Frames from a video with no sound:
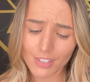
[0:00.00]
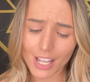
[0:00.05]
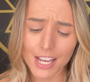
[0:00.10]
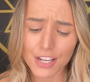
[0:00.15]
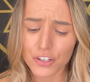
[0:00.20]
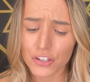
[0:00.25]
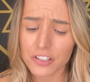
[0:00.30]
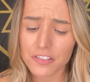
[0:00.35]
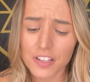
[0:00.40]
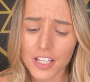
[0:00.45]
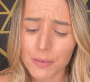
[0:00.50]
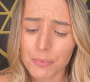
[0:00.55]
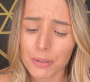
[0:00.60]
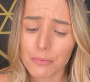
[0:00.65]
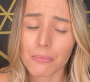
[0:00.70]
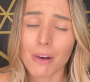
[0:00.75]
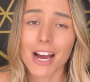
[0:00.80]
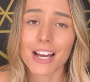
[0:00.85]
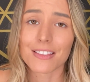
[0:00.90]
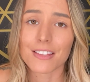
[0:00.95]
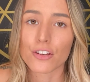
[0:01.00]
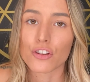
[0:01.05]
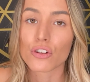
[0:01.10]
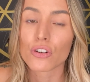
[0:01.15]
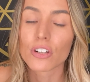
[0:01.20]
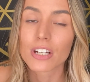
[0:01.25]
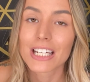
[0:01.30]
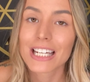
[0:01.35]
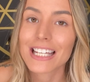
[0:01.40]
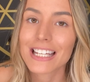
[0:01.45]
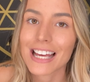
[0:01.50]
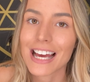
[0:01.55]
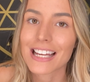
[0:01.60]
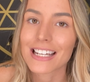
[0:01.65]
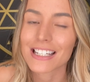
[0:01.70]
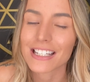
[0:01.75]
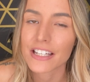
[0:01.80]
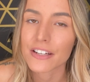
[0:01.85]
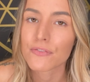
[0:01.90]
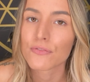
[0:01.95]
And just keep in mind that you're going to
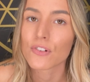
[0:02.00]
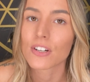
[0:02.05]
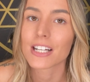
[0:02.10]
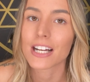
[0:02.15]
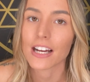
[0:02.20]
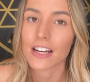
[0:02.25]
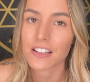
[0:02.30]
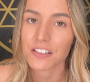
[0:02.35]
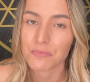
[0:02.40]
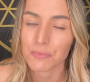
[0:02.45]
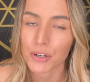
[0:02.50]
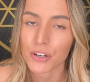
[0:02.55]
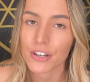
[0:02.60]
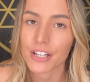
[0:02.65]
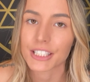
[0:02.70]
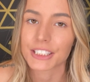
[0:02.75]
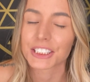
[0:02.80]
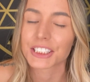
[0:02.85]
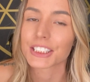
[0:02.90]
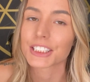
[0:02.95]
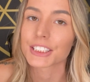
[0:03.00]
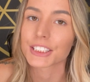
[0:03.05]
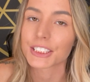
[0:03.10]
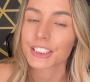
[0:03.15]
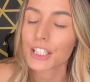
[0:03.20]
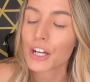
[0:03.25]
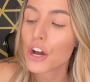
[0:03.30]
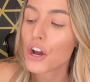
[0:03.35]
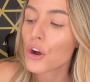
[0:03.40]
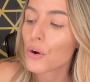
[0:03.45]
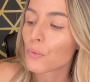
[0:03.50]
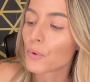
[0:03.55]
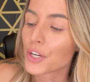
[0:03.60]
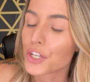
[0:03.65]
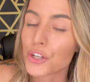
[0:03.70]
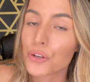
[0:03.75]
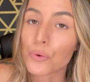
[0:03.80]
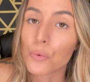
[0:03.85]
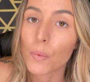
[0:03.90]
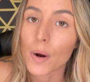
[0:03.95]
get different experiences
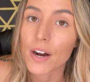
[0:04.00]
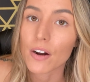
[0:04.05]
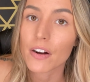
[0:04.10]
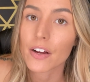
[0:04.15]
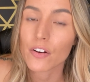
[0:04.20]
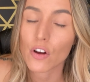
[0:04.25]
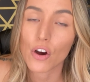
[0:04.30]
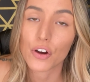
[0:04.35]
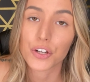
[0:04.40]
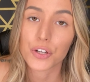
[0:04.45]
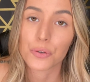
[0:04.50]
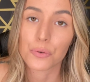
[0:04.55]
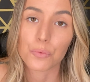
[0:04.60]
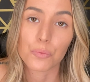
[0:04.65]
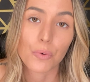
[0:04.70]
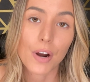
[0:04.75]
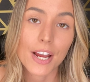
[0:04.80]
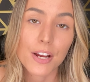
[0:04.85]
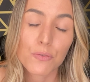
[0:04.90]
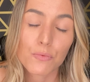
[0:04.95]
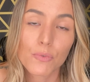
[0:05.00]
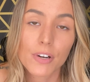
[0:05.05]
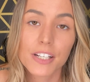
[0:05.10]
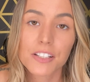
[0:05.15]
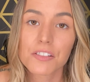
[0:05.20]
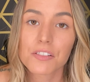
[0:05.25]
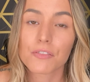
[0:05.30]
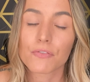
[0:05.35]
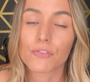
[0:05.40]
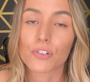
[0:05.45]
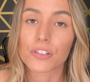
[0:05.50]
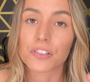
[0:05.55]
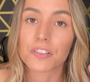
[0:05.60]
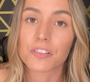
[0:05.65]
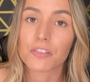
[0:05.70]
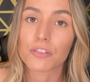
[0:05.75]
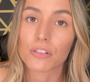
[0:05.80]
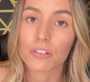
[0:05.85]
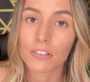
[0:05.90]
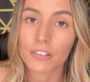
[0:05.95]
when you wear it on your right wrist
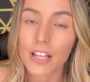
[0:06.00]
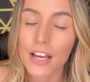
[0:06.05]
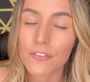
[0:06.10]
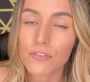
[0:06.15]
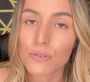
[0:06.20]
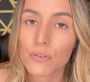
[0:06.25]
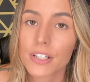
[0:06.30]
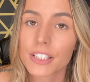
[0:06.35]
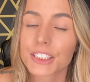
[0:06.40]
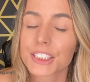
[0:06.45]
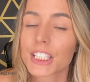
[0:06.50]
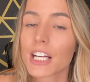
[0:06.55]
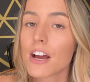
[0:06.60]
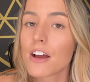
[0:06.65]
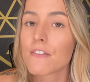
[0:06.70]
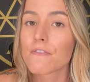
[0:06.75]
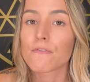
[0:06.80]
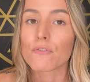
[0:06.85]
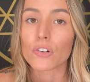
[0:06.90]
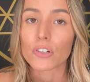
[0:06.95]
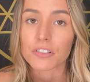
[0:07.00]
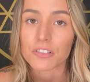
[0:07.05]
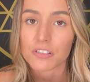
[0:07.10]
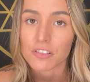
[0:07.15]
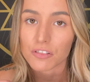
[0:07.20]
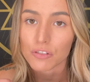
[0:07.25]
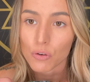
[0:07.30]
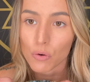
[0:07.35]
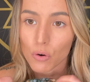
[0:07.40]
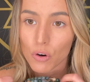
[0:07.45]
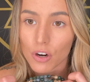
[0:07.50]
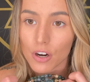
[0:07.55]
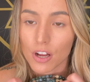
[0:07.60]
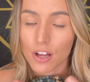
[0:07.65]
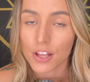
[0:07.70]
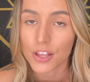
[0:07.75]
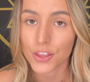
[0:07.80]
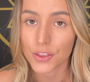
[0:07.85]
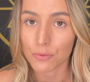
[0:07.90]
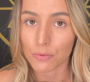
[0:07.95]
versus your left wrist versus your
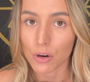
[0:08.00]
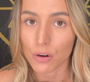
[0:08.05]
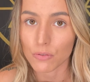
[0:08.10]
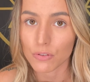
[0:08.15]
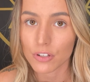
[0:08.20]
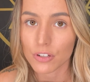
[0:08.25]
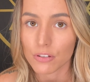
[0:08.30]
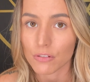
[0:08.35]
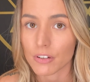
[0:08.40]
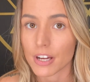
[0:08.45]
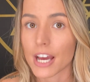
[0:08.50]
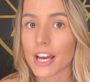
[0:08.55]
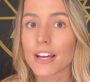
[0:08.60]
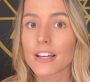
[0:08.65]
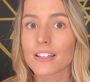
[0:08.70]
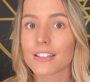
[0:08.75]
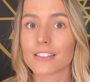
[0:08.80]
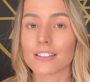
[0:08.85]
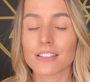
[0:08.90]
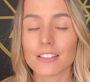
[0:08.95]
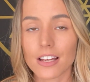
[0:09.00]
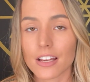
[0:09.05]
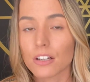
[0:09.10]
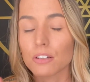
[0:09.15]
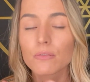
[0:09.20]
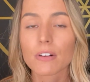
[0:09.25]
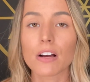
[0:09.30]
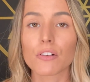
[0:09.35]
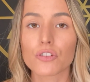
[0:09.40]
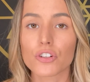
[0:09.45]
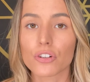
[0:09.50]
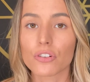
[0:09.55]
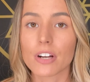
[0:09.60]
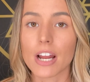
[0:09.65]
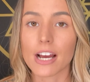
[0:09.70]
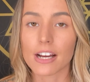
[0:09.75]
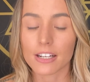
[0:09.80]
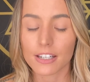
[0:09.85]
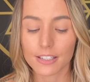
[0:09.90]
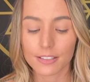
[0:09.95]
throat, okay, and around your
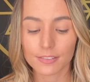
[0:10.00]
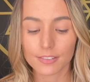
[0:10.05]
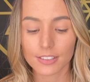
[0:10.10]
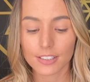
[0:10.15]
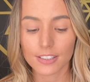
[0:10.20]
neck.